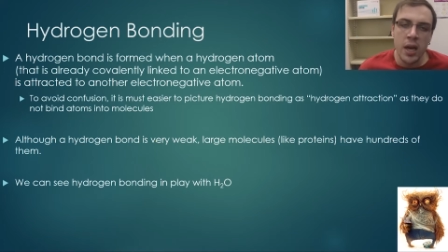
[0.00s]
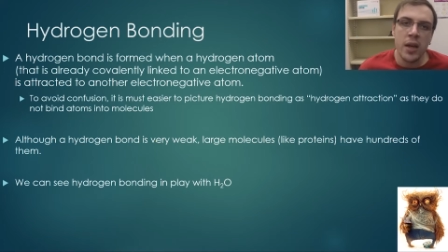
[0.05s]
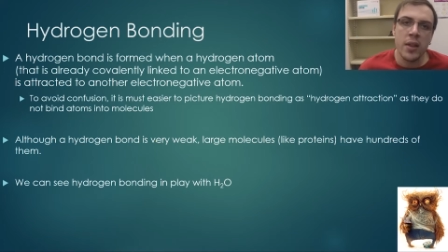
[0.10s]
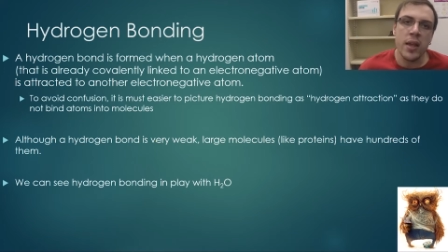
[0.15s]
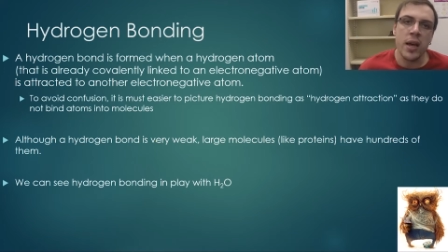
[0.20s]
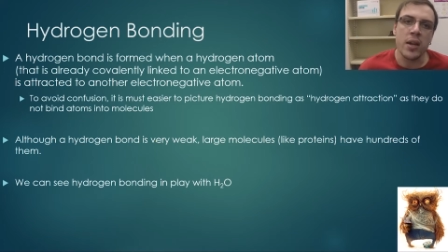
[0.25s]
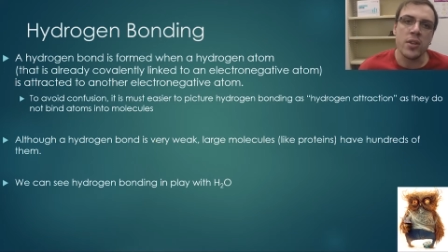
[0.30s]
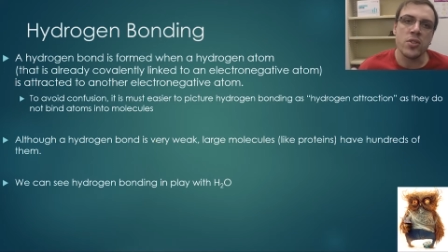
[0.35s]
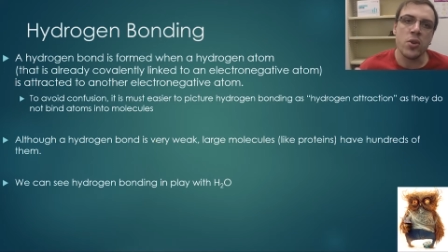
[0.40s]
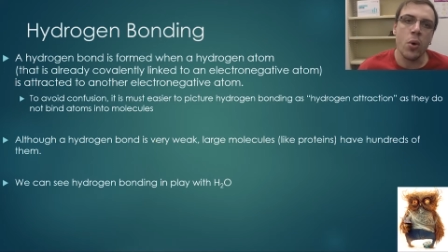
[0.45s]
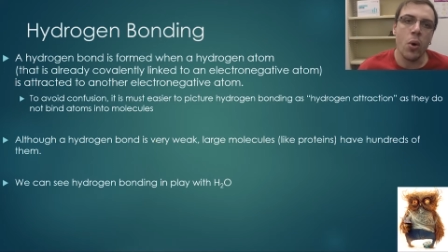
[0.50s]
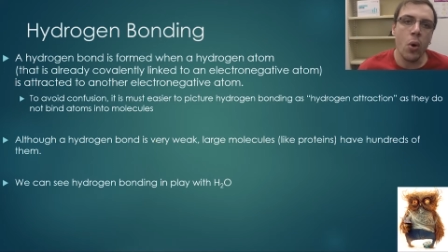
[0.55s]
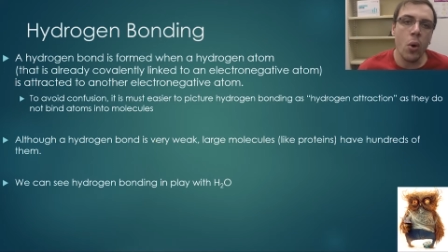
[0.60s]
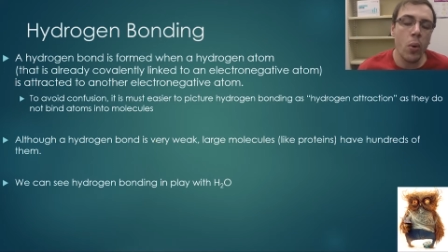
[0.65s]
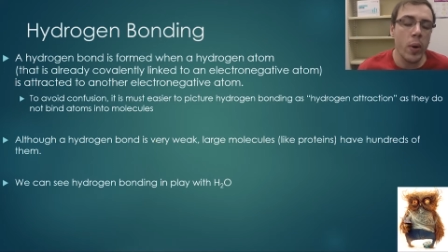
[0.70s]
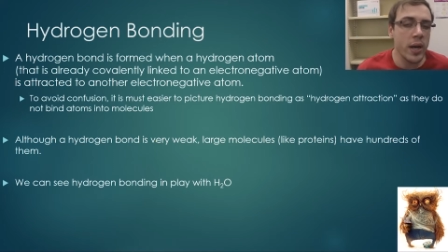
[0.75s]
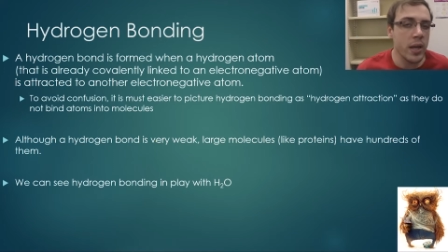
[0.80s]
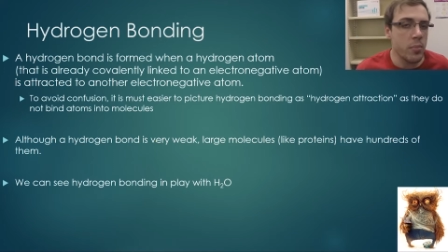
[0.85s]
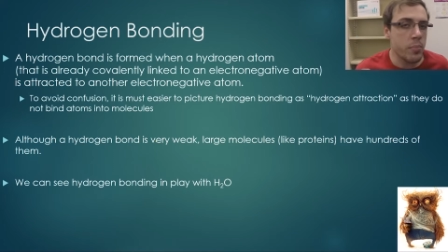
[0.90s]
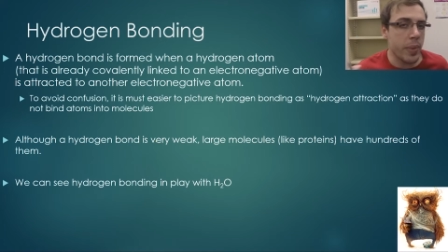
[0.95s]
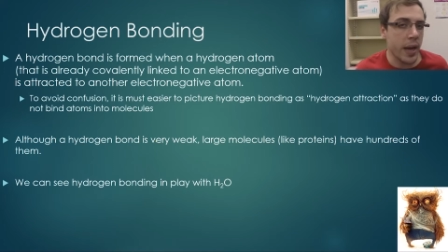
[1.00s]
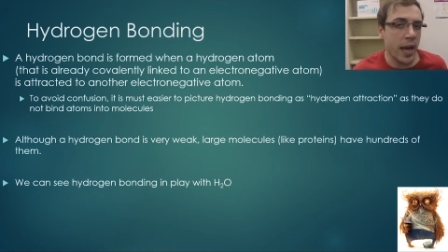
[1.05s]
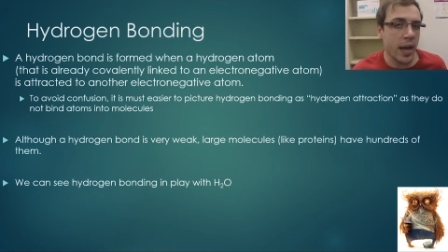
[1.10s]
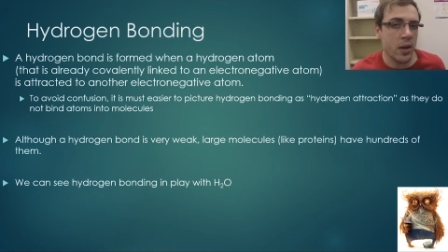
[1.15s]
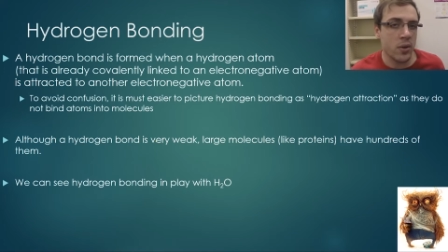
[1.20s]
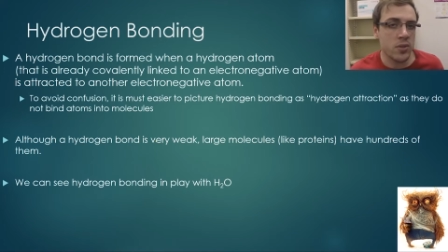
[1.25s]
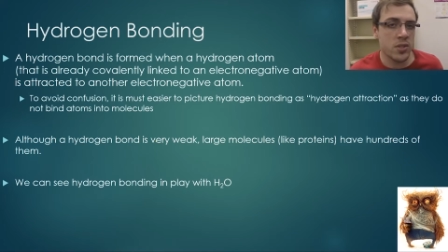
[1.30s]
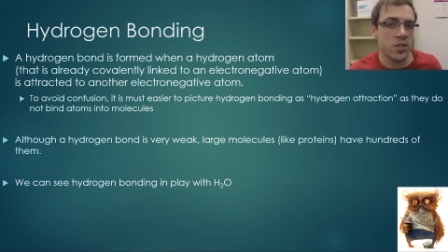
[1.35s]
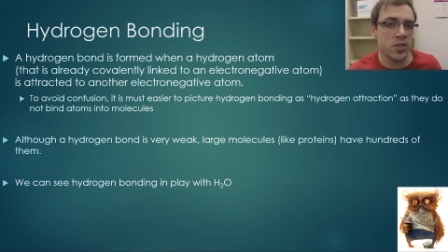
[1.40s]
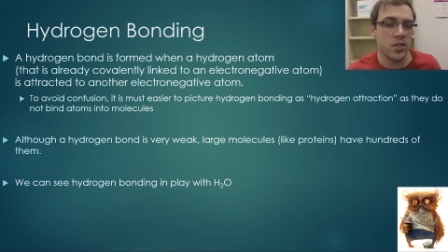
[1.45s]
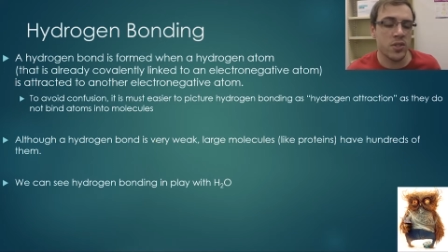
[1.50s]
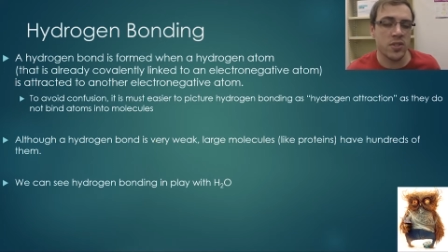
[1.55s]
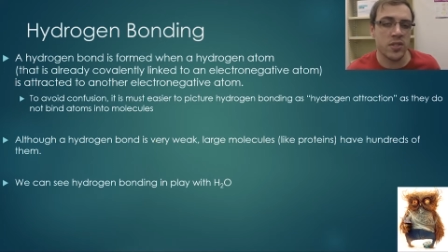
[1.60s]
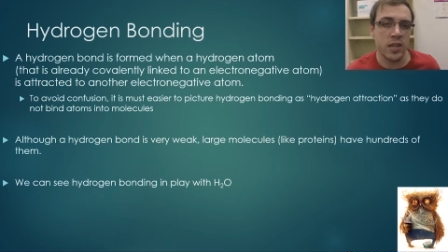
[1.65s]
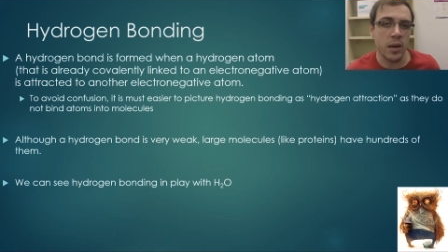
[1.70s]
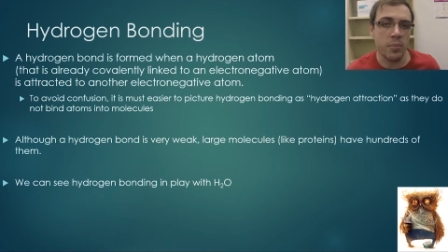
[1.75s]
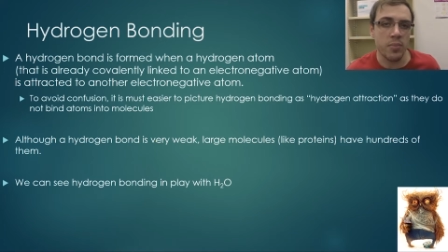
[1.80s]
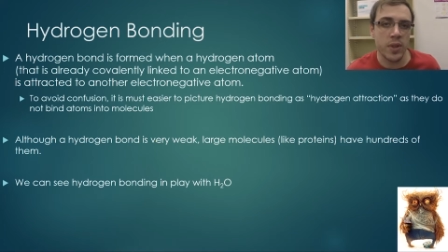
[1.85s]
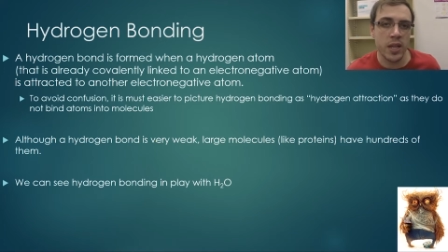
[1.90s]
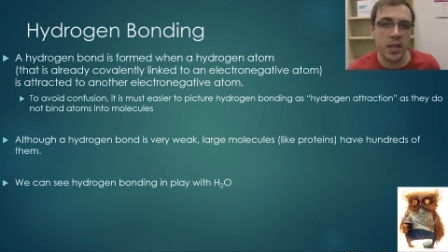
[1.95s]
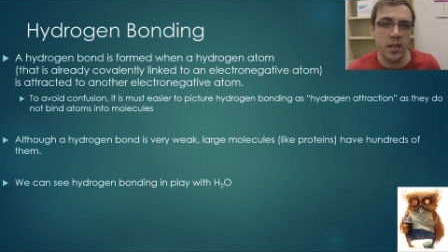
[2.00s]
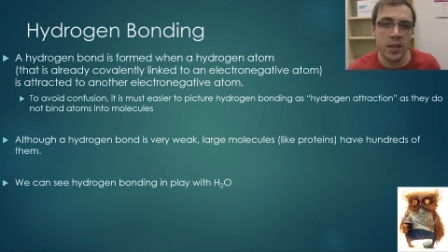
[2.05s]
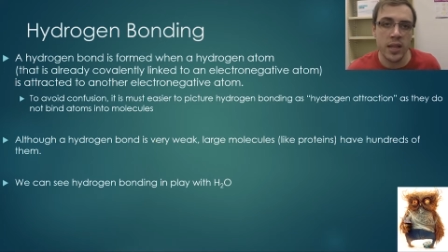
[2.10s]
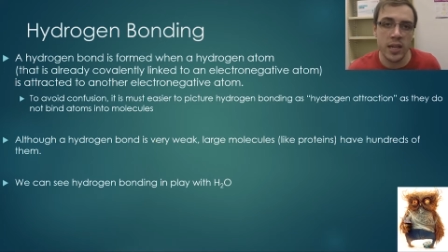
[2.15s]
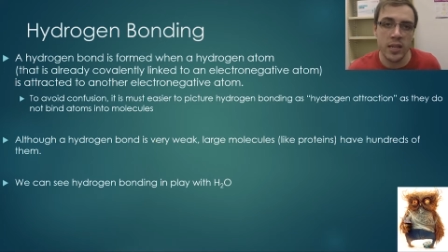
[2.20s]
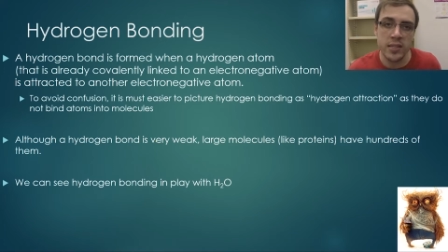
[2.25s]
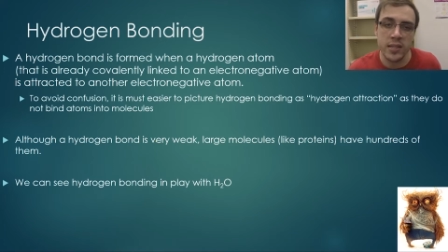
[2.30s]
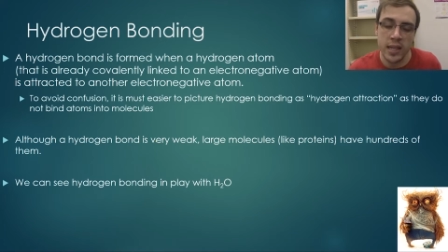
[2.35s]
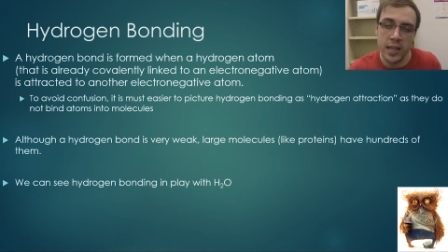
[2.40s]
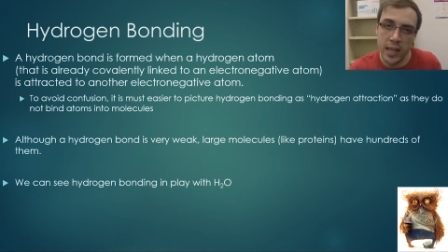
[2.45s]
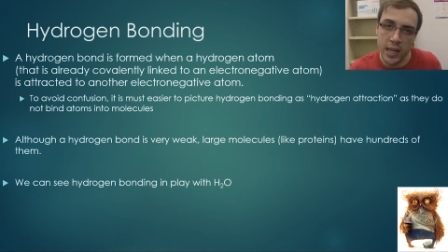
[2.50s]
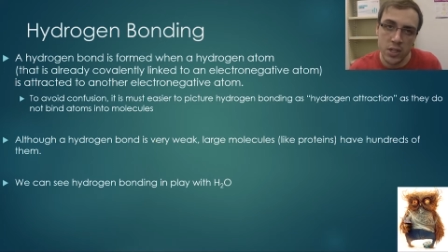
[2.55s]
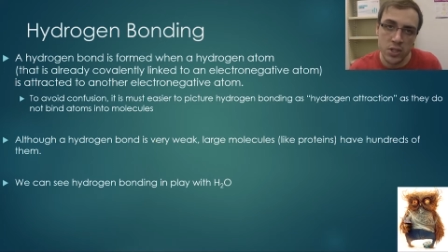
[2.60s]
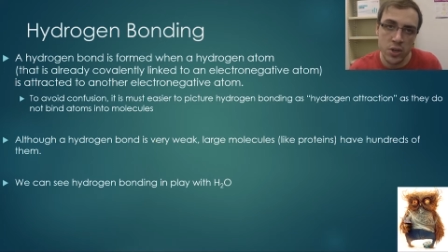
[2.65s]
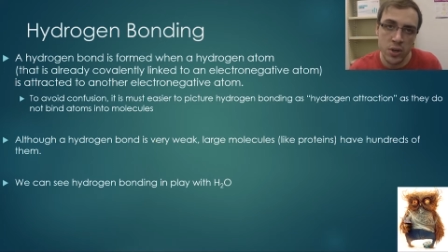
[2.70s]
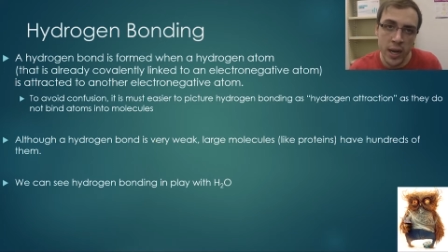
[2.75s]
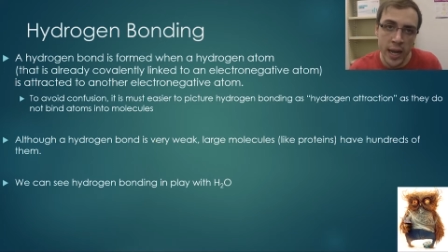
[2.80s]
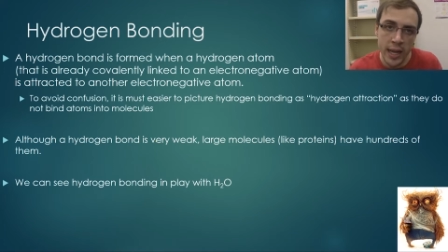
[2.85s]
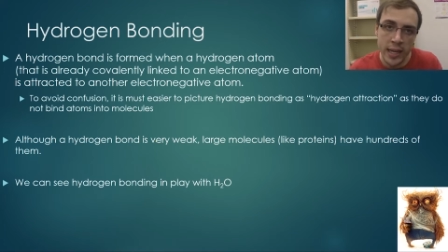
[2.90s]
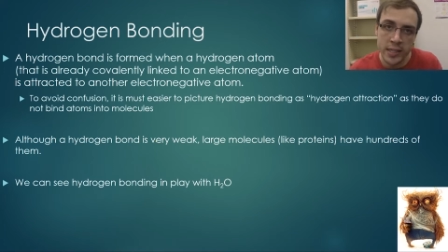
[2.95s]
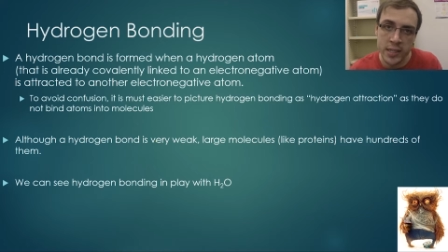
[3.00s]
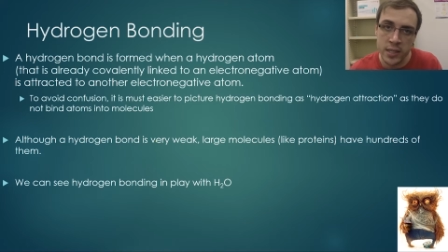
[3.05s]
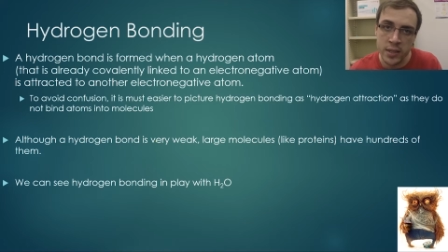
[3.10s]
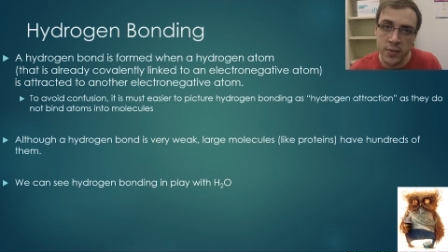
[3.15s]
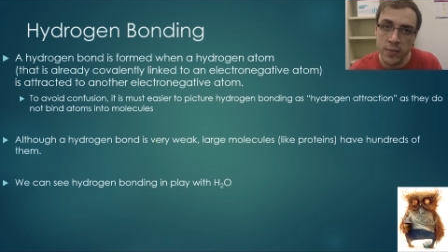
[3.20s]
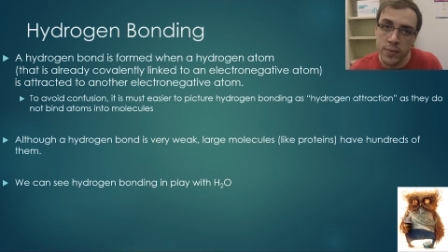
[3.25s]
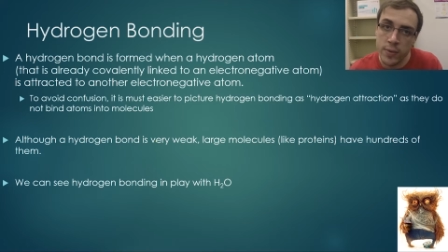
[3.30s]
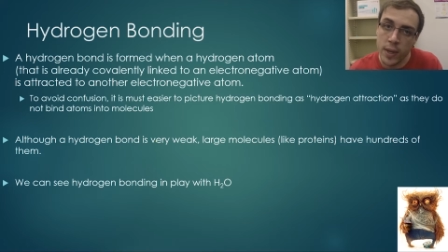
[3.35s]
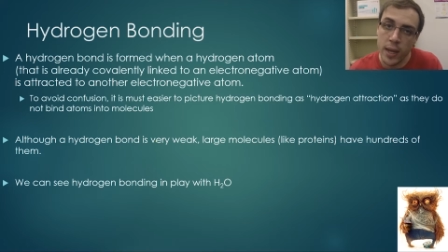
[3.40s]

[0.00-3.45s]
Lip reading: that is already bound to something that is electronegative,